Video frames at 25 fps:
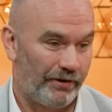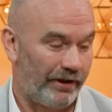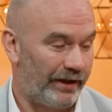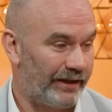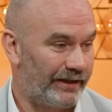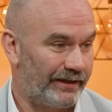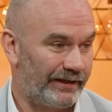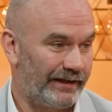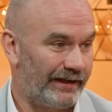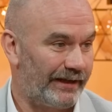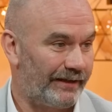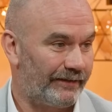I
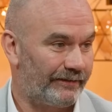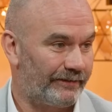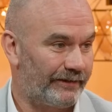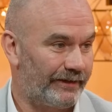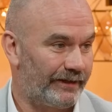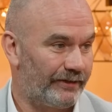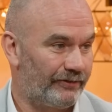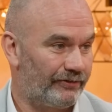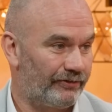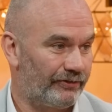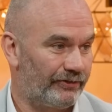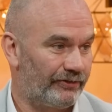can easily
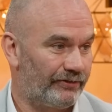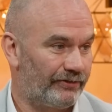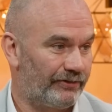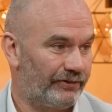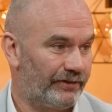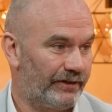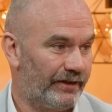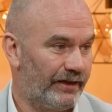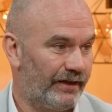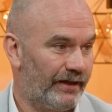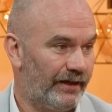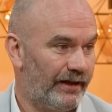just
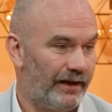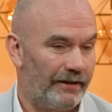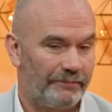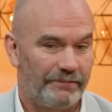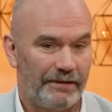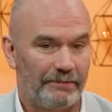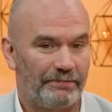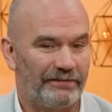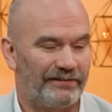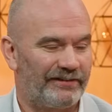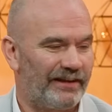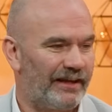like
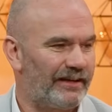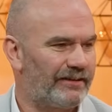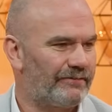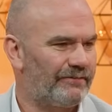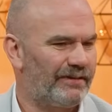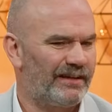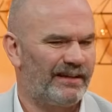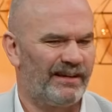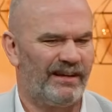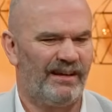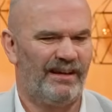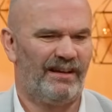people say to
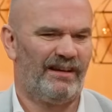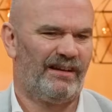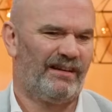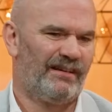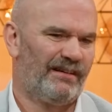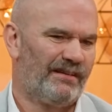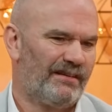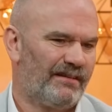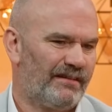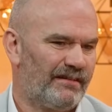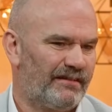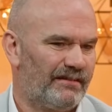me,
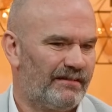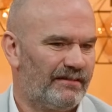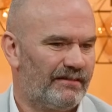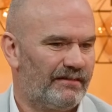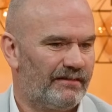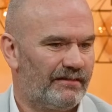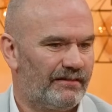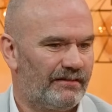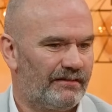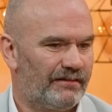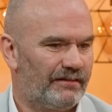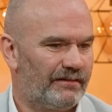
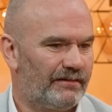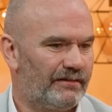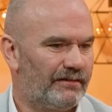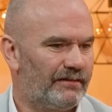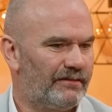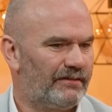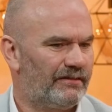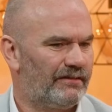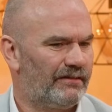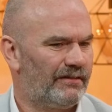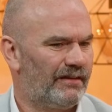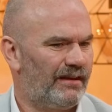
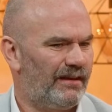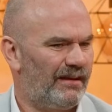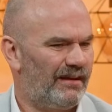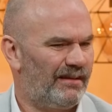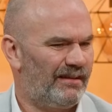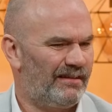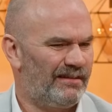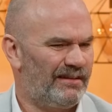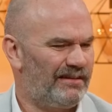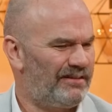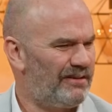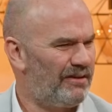
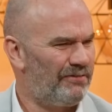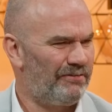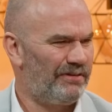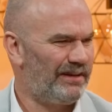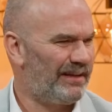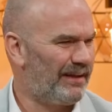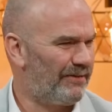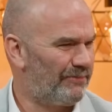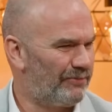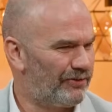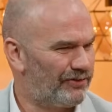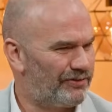you don't really
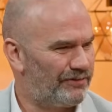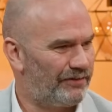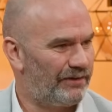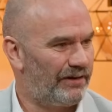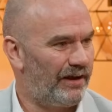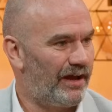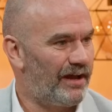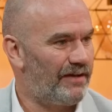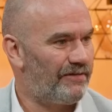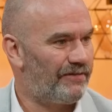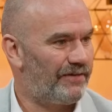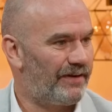have much of a
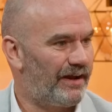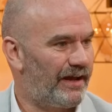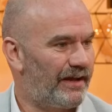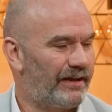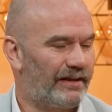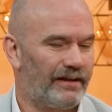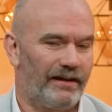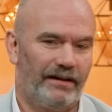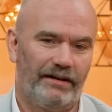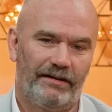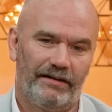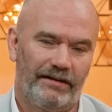life in
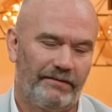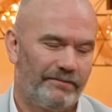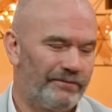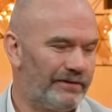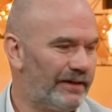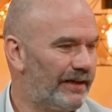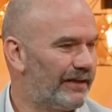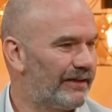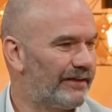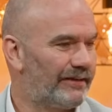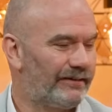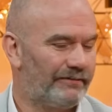Achill, and I'm
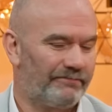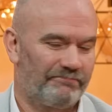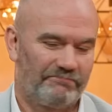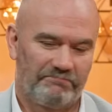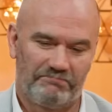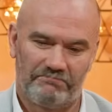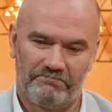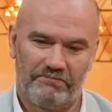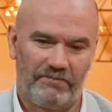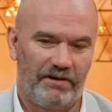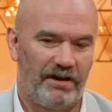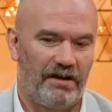like,
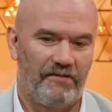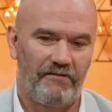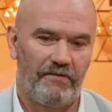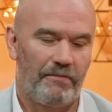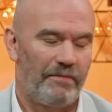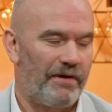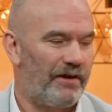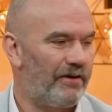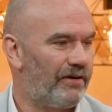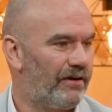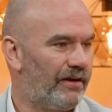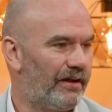I have a
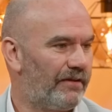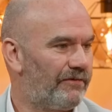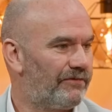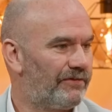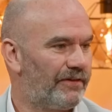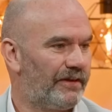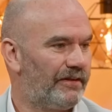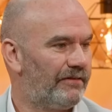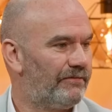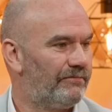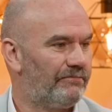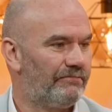better life
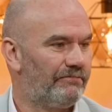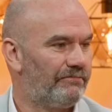than...